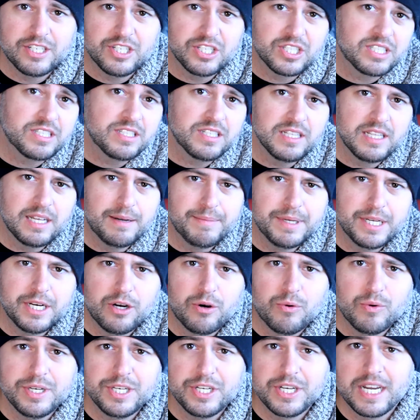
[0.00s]
Just let me
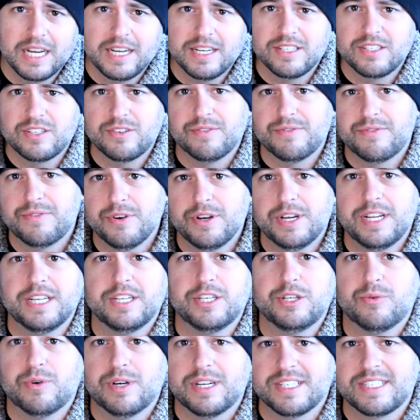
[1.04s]
know when you guys are free
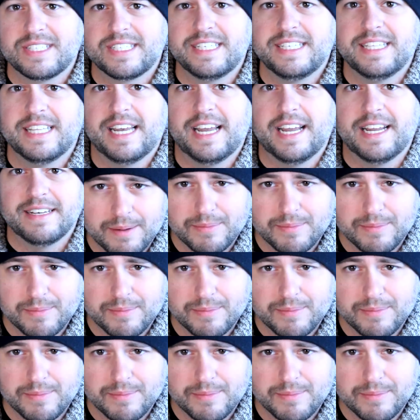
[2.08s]
and you want to see that.